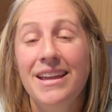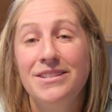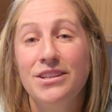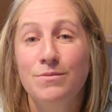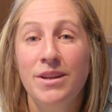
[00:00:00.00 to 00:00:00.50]

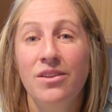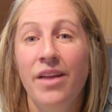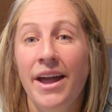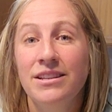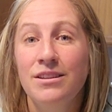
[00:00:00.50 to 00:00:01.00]
It does mean a
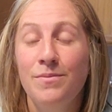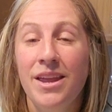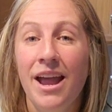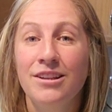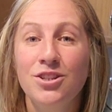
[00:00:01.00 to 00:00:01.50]
lot to
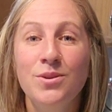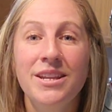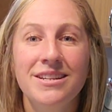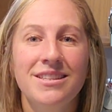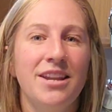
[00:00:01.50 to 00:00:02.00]
me. I do
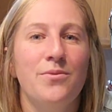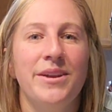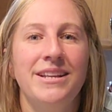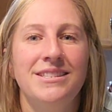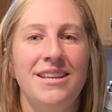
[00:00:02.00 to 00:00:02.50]
get excited
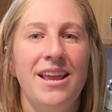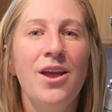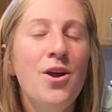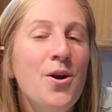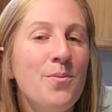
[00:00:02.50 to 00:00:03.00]
when I see